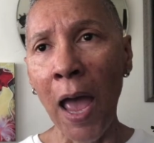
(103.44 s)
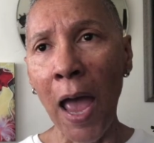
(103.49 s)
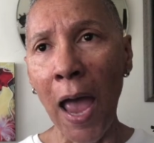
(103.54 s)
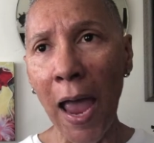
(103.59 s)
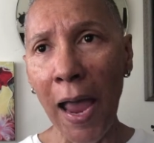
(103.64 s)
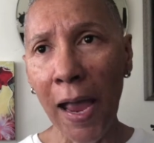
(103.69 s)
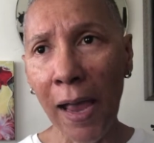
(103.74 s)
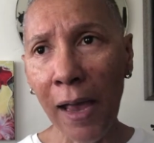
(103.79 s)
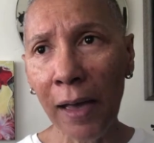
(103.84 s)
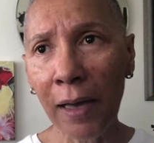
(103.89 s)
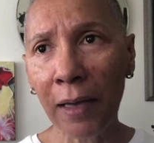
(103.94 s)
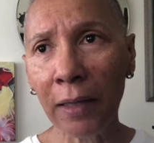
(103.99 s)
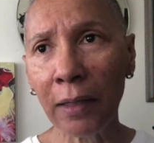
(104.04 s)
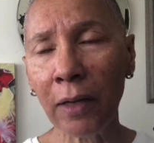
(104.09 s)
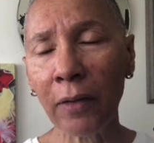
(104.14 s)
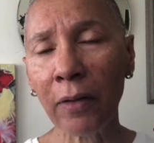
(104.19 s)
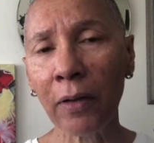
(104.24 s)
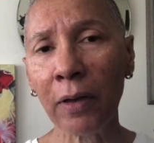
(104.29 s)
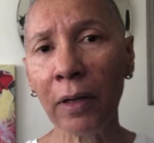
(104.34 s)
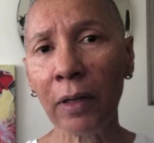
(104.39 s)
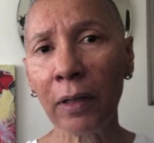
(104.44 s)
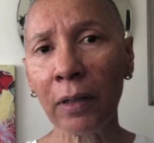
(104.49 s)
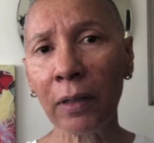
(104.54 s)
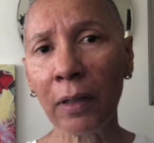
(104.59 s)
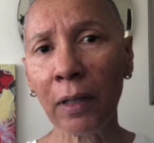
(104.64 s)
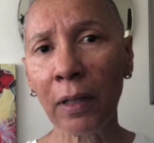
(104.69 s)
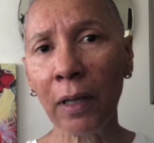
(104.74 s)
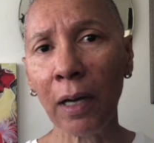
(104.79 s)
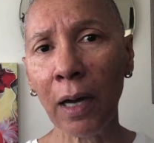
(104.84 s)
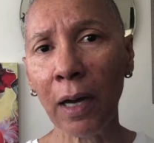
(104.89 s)
And the
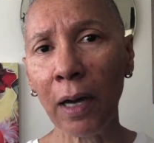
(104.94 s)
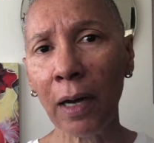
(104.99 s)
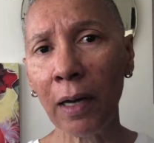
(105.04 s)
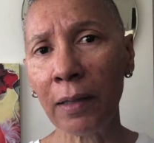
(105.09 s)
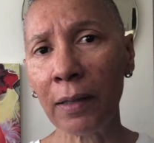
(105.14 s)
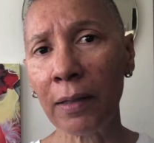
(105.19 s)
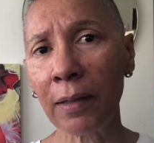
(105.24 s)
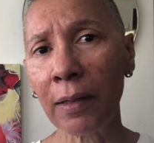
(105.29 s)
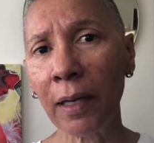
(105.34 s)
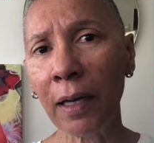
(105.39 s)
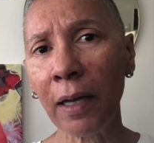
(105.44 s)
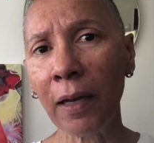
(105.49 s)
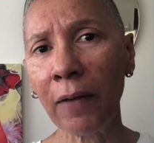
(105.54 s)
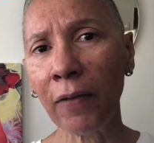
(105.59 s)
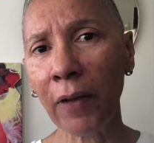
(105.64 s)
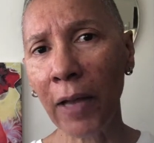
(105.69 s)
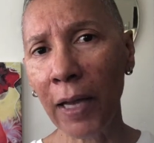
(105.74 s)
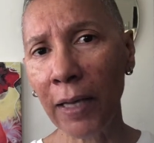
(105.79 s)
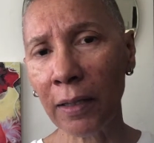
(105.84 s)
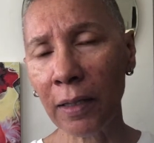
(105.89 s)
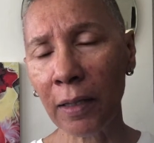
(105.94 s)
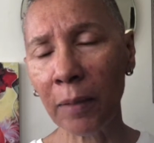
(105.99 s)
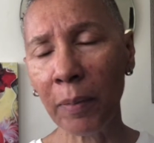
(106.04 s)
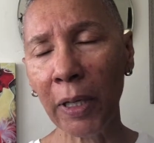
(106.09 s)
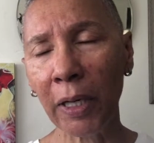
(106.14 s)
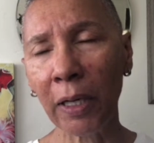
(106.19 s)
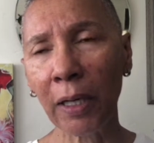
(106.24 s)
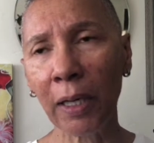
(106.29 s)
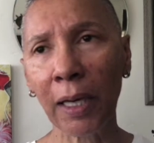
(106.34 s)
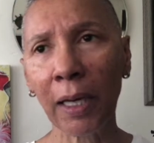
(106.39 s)
City of Lakes
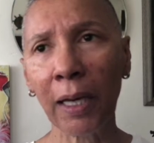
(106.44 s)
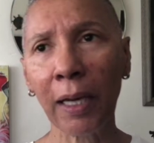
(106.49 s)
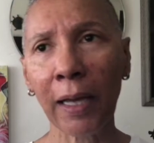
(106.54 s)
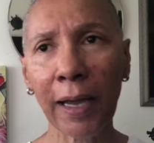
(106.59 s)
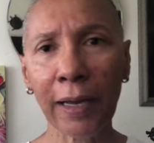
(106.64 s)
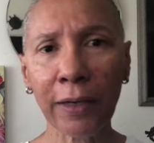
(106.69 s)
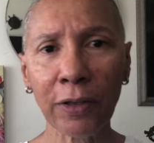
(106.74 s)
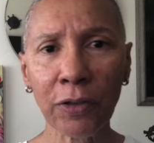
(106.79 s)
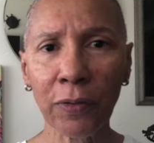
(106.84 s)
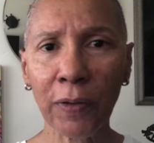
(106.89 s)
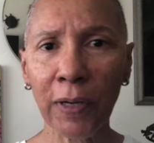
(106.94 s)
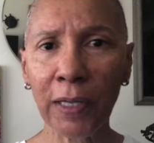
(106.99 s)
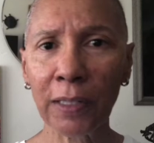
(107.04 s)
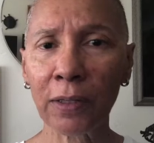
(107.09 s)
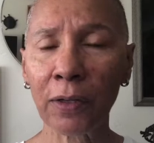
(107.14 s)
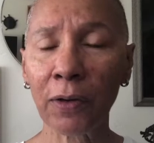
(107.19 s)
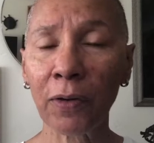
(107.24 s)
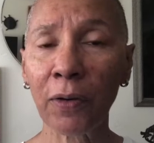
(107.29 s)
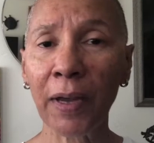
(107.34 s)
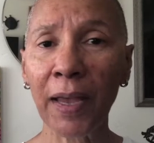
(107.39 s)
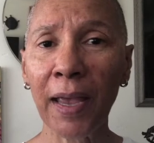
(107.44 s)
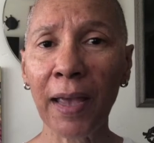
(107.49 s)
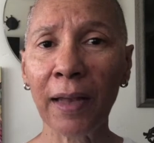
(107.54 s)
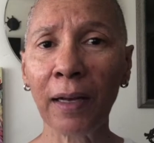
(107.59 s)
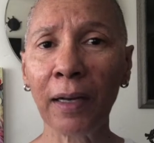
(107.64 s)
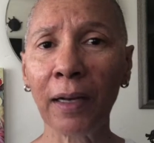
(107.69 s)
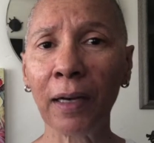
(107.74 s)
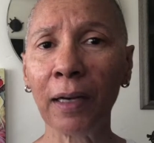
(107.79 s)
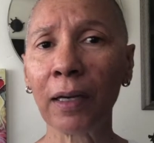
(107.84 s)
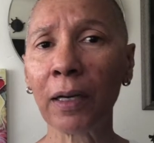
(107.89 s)
Community Land Trust
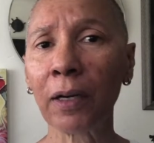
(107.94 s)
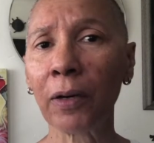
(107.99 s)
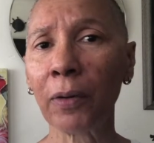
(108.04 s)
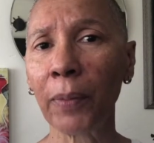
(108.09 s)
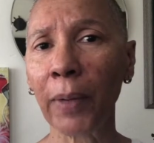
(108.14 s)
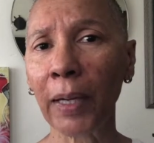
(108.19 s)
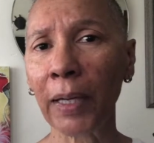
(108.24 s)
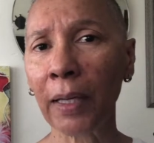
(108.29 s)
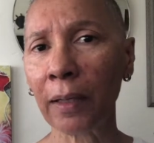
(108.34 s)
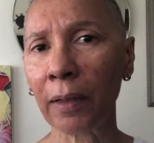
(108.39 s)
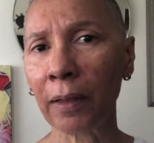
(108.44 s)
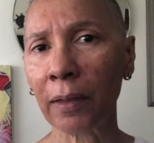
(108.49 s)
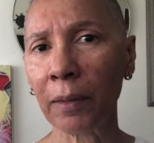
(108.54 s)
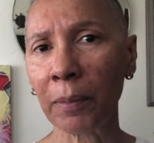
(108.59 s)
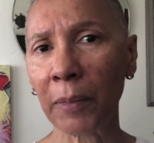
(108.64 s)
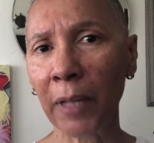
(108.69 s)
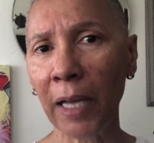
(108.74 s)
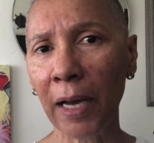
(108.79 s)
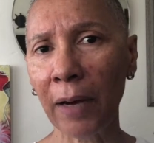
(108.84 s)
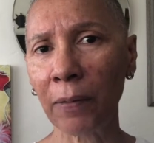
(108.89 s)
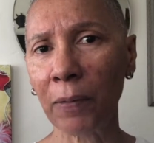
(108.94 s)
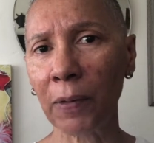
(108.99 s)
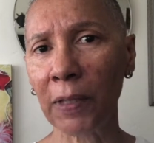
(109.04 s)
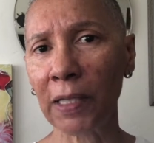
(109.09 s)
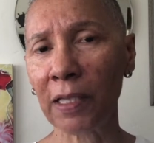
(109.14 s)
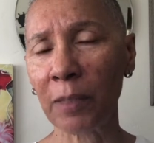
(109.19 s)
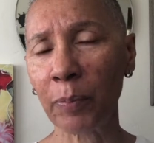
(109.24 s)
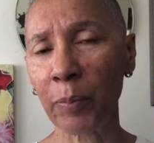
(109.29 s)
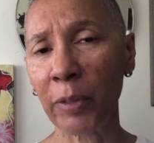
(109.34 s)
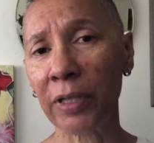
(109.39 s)
created a curriculum that
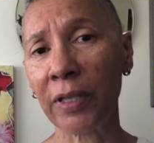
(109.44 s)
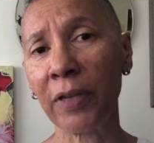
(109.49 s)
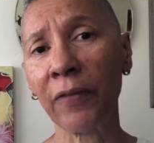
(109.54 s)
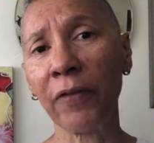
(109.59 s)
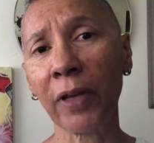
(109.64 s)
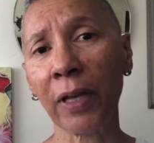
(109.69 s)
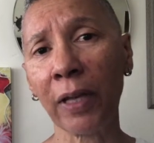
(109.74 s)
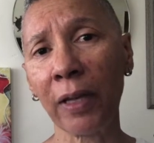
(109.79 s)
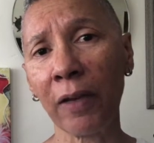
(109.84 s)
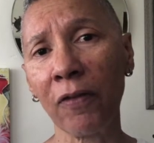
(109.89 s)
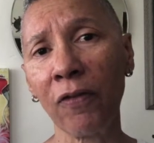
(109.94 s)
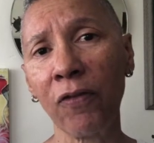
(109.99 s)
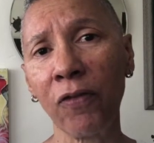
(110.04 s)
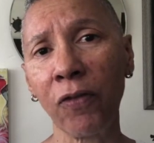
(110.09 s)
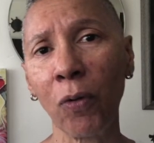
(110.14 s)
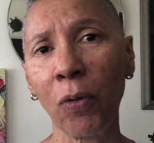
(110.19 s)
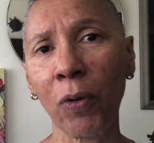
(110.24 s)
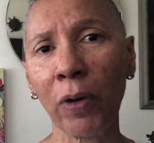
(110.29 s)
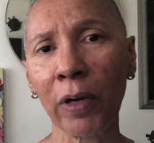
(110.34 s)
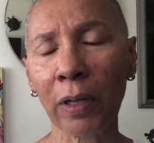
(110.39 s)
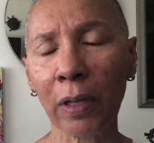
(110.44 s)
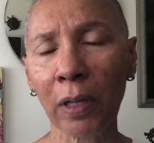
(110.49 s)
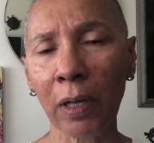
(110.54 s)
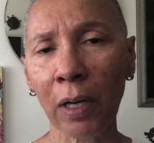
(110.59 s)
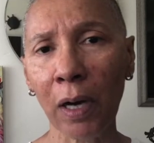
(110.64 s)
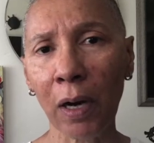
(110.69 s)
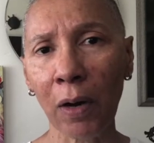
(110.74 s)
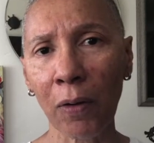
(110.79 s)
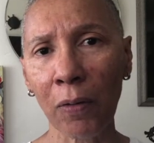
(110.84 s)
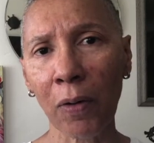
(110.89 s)
was specifically for the
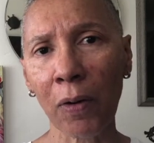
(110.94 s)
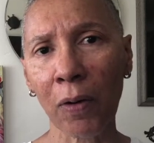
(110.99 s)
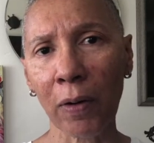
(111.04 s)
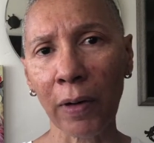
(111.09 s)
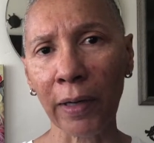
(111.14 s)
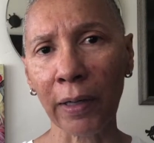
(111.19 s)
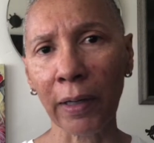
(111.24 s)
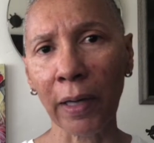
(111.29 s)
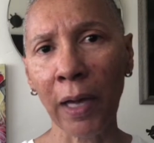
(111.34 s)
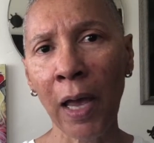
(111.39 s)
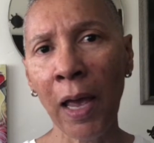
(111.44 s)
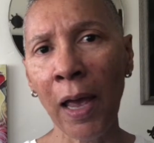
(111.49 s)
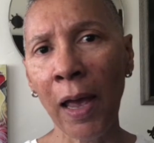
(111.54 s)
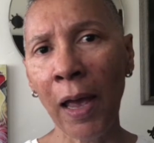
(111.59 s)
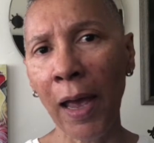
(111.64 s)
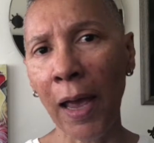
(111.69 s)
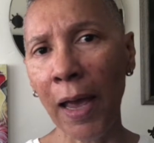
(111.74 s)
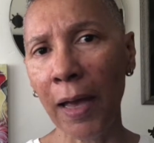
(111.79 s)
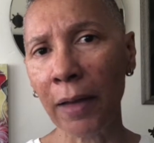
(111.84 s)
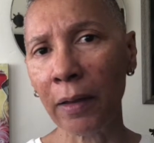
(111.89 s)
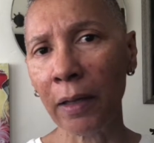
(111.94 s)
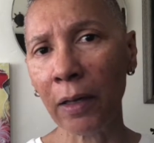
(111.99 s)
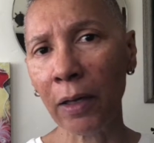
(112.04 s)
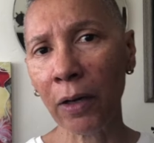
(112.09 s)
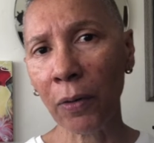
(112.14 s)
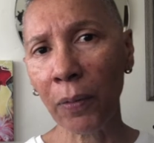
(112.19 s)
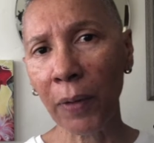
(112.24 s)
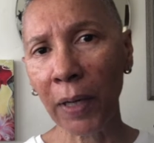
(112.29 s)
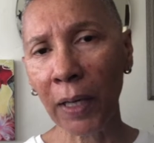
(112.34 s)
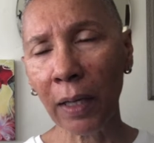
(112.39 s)
cohort. And the
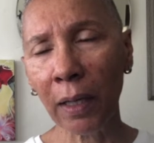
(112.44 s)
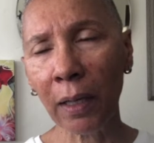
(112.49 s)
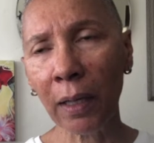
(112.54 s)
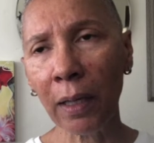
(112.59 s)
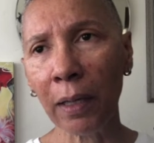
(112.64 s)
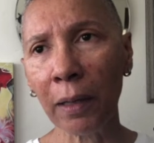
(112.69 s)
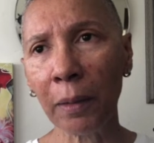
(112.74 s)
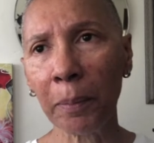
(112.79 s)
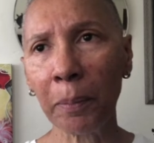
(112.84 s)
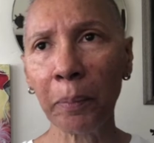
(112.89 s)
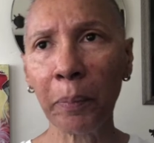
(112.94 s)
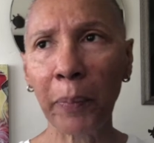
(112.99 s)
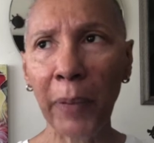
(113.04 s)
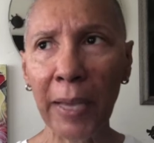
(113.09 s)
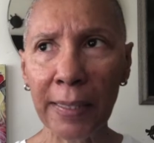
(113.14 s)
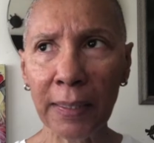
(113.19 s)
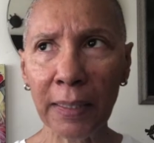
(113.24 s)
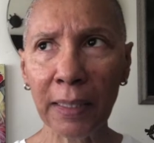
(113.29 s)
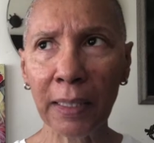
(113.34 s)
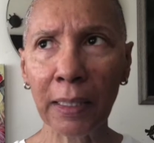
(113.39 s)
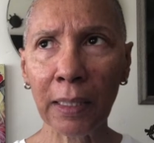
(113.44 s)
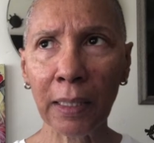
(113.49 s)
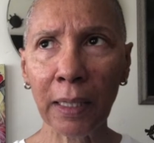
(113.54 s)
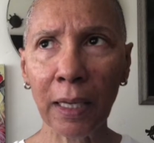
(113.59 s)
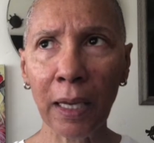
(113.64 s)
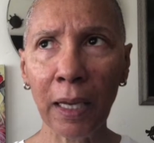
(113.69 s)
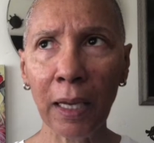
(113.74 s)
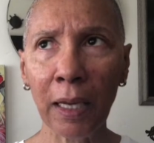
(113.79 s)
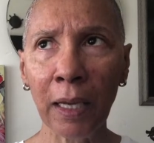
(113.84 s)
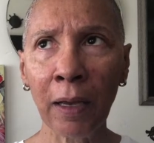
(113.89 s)
curriculum
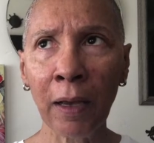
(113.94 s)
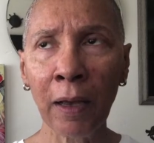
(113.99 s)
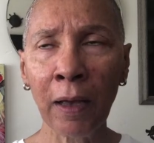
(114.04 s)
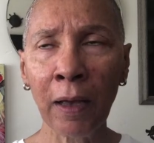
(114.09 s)
basically